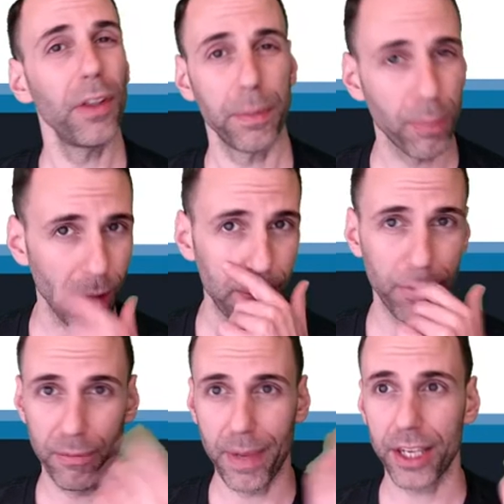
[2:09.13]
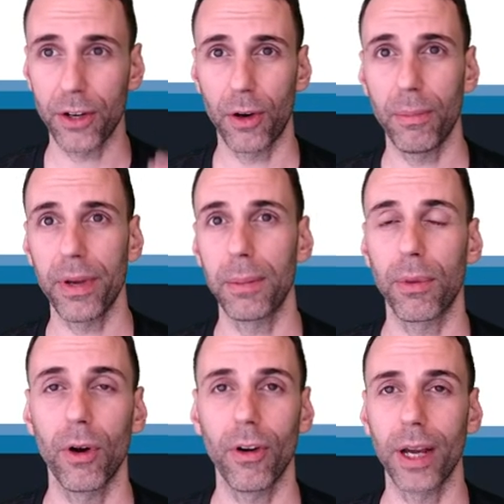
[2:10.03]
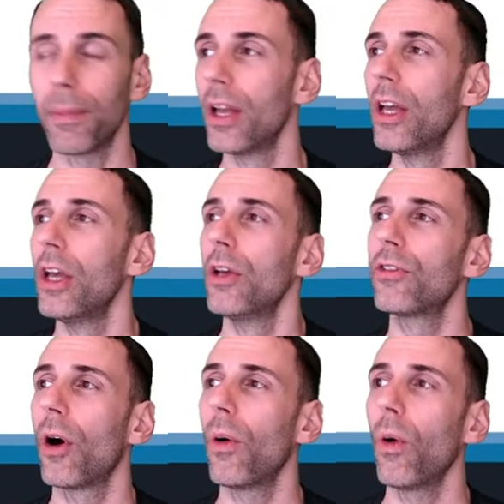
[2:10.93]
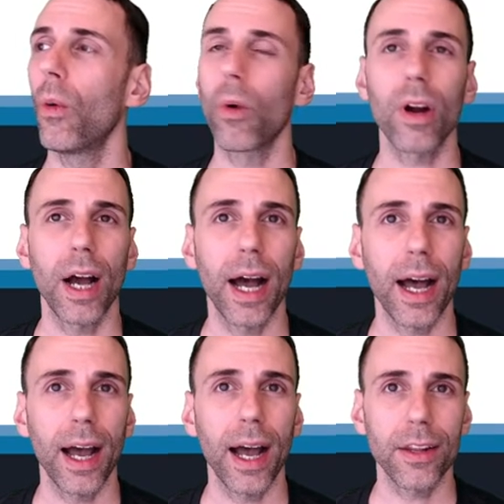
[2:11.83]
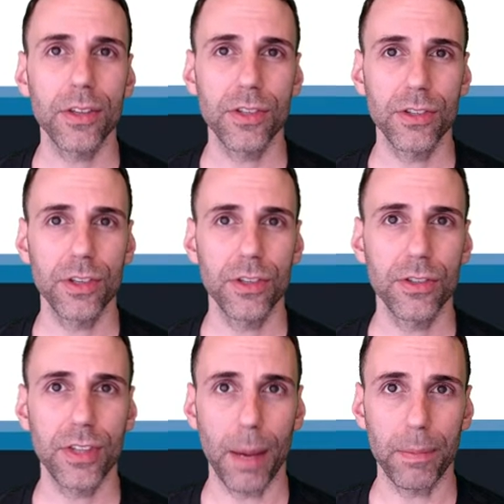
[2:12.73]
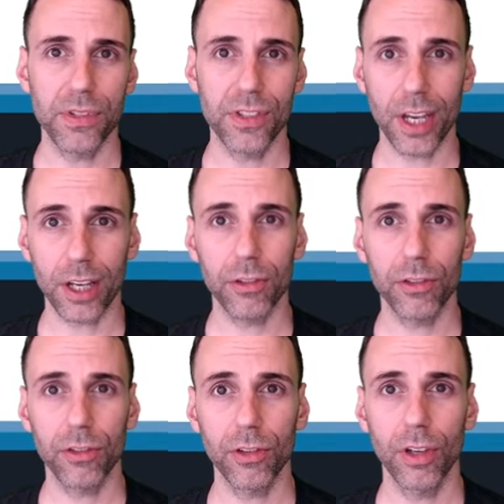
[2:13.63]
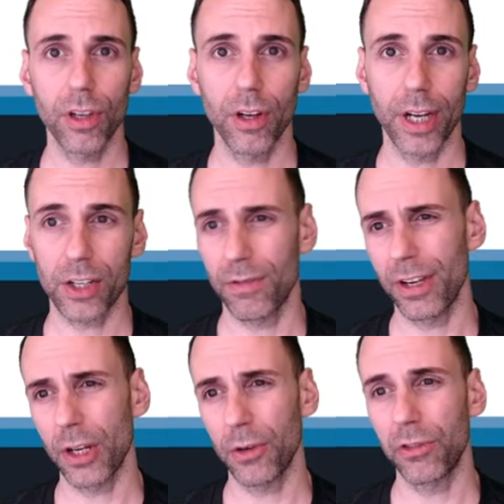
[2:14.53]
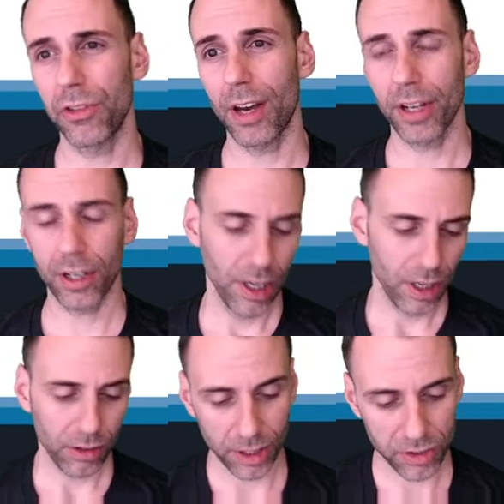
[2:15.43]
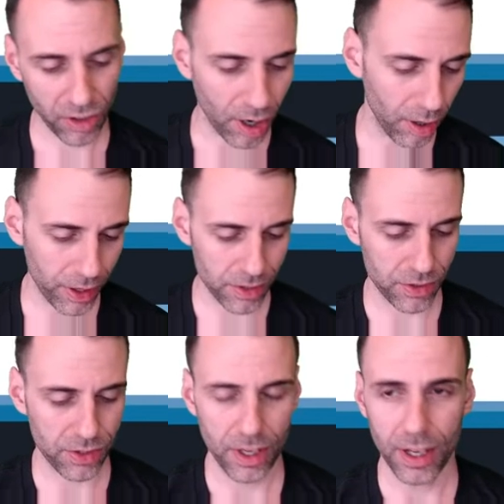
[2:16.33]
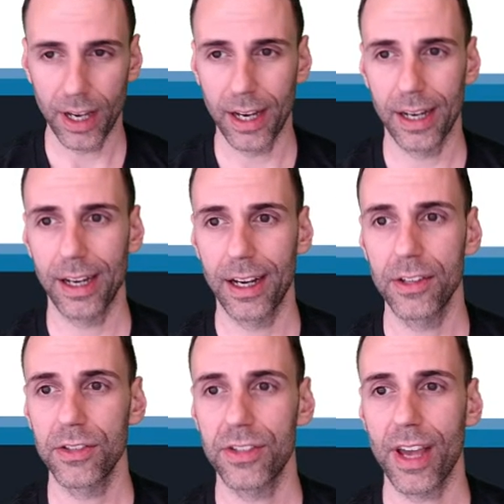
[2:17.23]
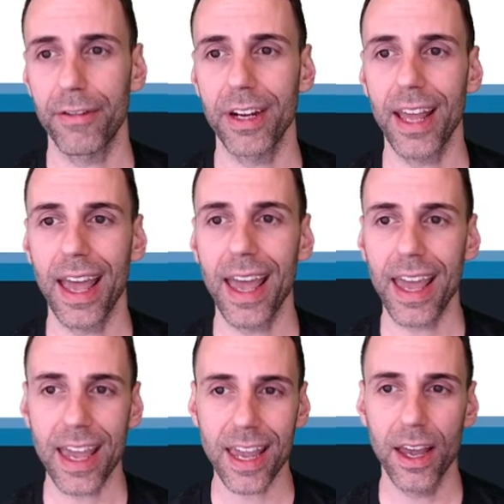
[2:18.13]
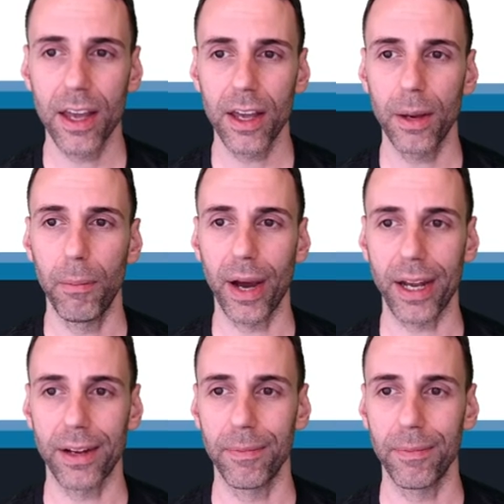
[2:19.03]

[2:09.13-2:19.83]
in prep of making your own paint program. So we're on, this is step six, actually video seven. So let's call this uh, 7A button.